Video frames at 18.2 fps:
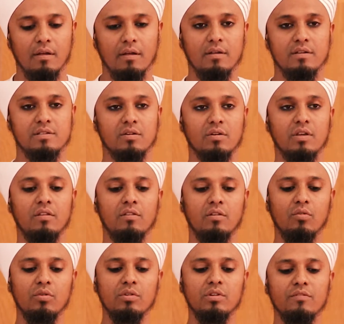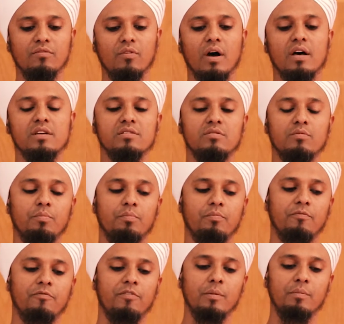So in order for us to
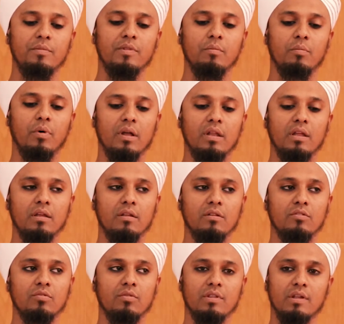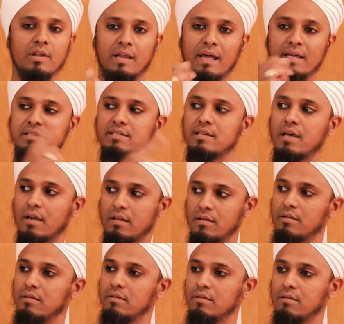flip the body to the right
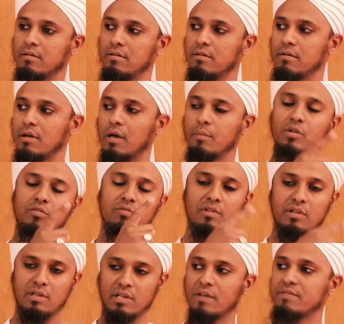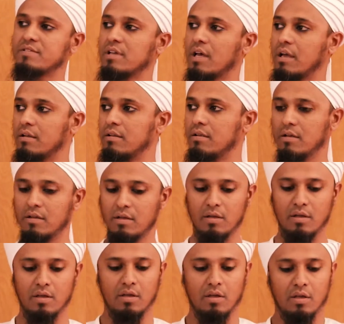side, to the left side,
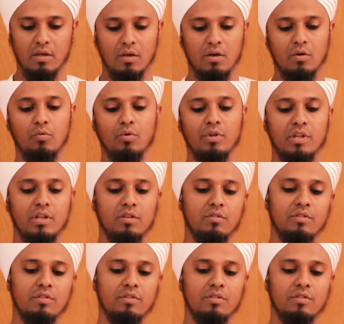we need to